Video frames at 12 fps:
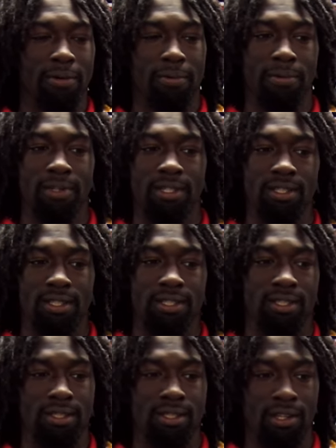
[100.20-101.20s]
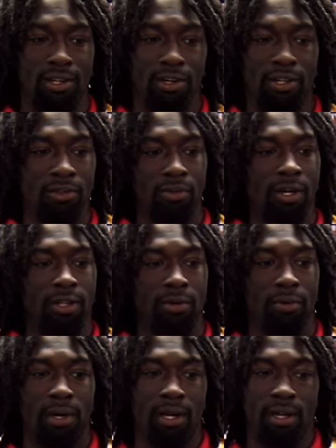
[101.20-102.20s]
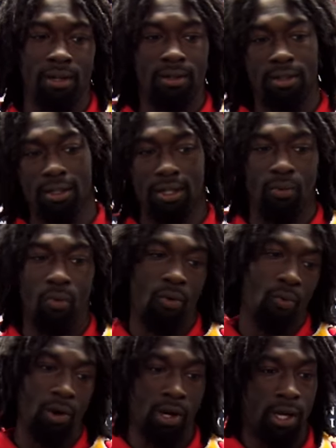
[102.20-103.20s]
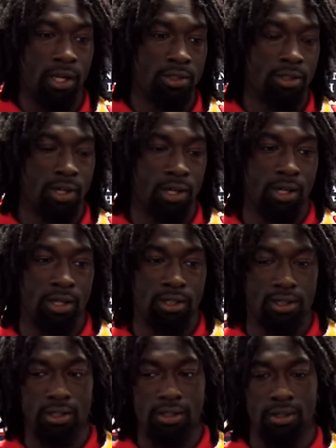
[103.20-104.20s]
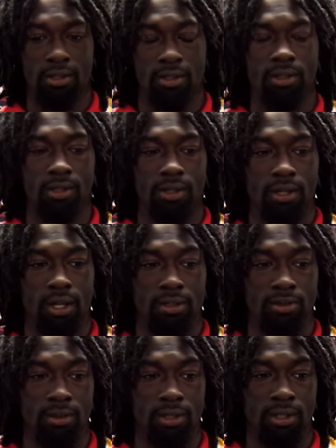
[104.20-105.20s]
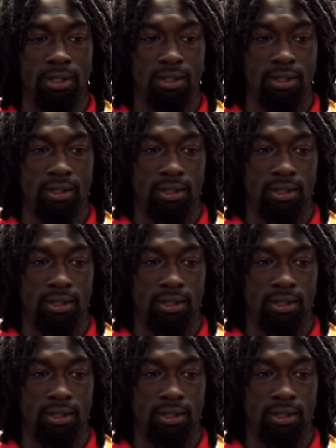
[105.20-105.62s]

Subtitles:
really just learning throughout the way and working extra hard. So that's really it.